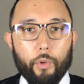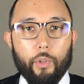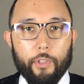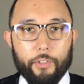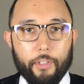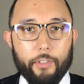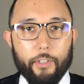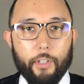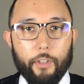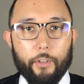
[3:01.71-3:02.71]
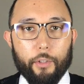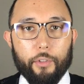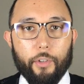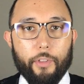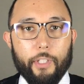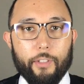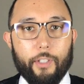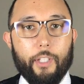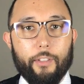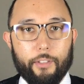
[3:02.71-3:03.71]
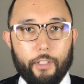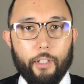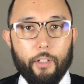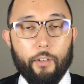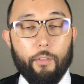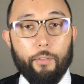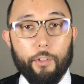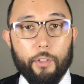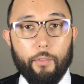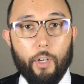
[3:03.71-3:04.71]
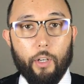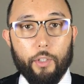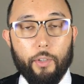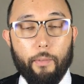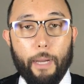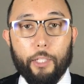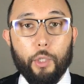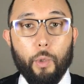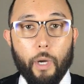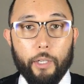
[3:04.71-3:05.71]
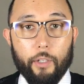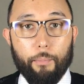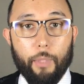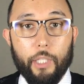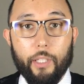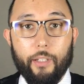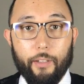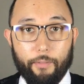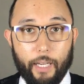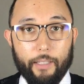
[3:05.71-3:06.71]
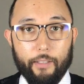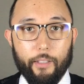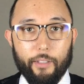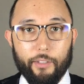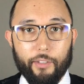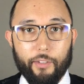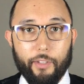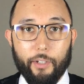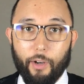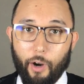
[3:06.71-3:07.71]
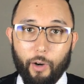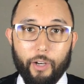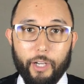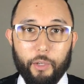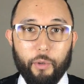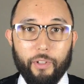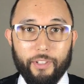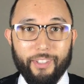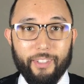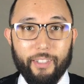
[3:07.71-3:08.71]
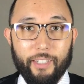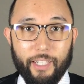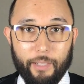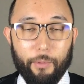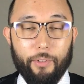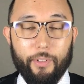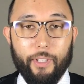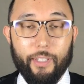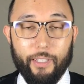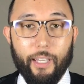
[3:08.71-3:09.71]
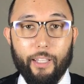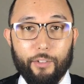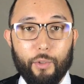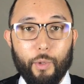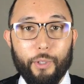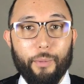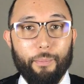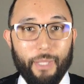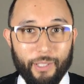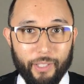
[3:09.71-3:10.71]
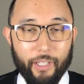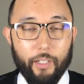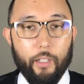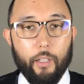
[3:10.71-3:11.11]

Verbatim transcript: Google Assistant, there are certain things to consider. First of all, you have about 200 million devices that are already Google Assistant enabled. Yes, 200 million.